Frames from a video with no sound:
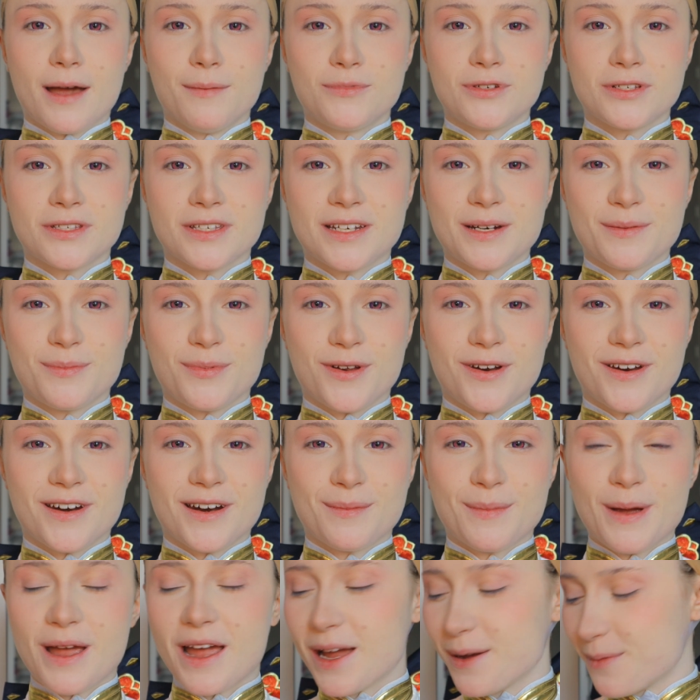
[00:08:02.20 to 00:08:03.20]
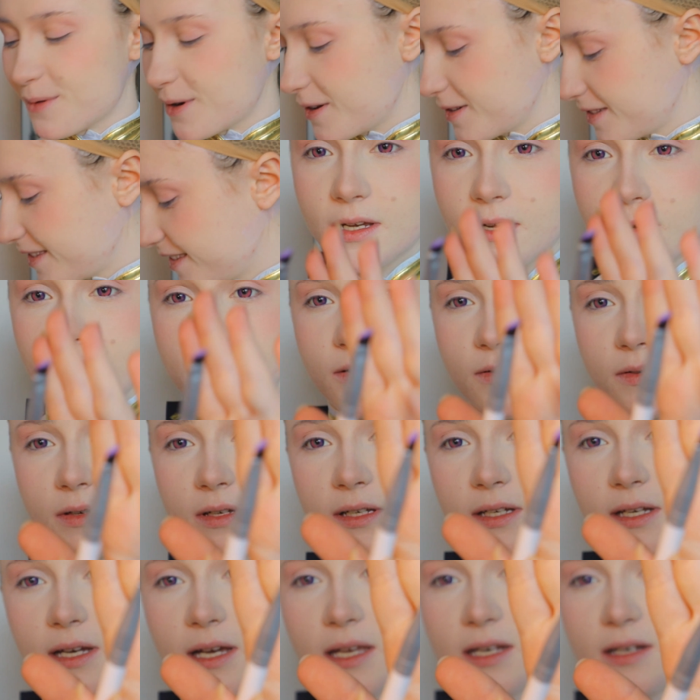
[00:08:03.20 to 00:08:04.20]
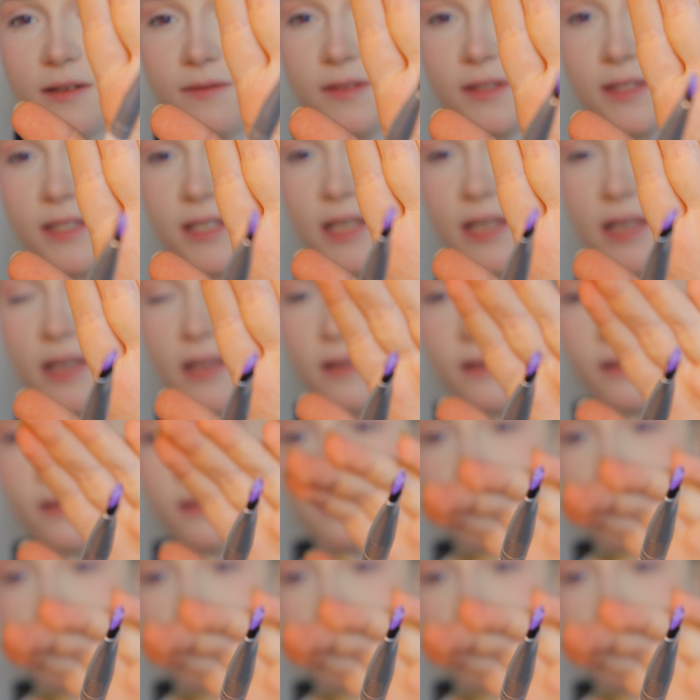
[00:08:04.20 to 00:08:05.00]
I'm just gonna put it on my eyebrows. Now you can kind of see it